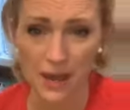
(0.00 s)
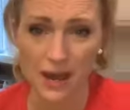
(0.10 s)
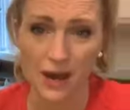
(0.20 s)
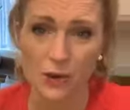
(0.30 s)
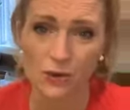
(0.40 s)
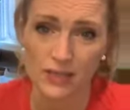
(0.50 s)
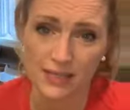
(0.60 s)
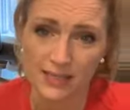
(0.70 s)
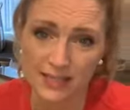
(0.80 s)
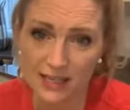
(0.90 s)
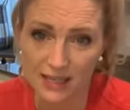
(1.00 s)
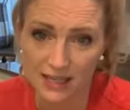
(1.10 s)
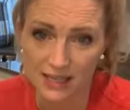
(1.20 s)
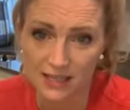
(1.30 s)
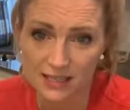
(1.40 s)
how easy
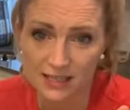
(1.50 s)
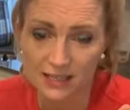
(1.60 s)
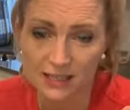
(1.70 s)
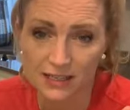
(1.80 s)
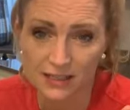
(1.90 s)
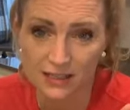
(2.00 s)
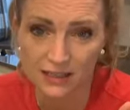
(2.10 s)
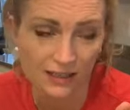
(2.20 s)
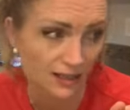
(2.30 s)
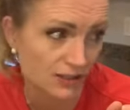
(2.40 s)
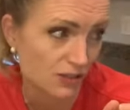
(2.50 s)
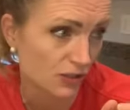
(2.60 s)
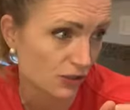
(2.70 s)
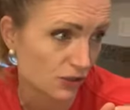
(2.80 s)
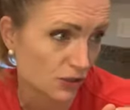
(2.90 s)
this
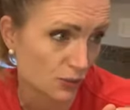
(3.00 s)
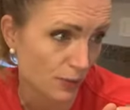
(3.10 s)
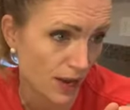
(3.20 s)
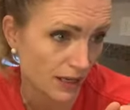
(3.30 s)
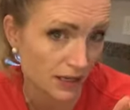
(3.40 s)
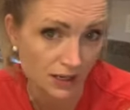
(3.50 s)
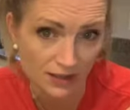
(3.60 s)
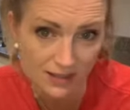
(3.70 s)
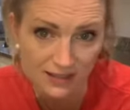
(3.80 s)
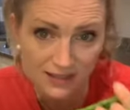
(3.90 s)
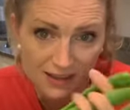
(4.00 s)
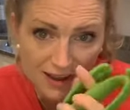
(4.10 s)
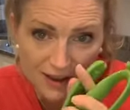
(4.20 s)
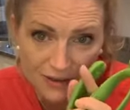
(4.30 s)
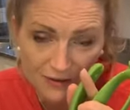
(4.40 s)
gets shredded. This is the
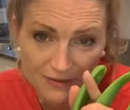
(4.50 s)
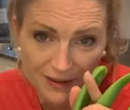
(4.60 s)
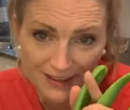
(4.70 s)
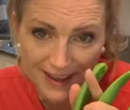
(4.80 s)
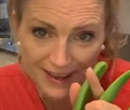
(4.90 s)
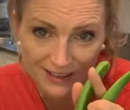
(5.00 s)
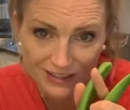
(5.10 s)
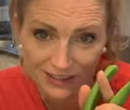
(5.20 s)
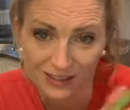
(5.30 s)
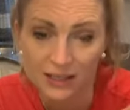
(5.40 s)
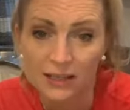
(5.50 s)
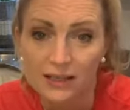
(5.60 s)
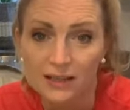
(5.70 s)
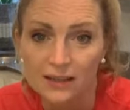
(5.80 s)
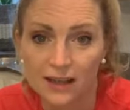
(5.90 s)
other fun gadget.
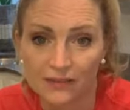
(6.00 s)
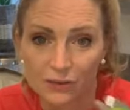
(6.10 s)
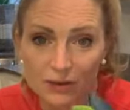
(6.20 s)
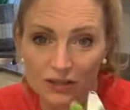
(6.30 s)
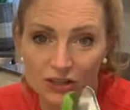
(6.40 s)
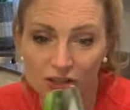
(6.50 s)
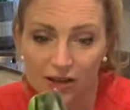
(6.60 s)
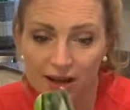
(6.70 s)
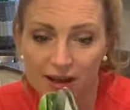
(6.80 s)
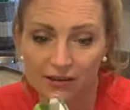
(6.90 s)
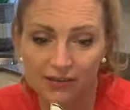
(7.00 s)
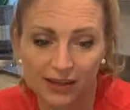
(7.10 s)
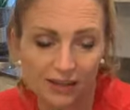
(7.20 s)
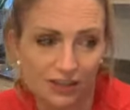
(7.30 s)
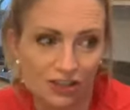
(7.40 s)
Everybody should have
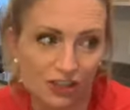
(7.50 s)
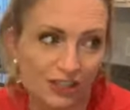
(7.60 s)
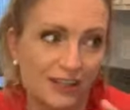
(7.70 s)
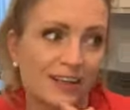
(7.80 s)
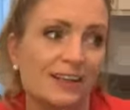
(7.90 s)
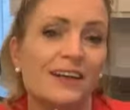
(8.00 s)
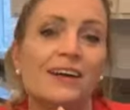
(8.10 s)
a kitchen.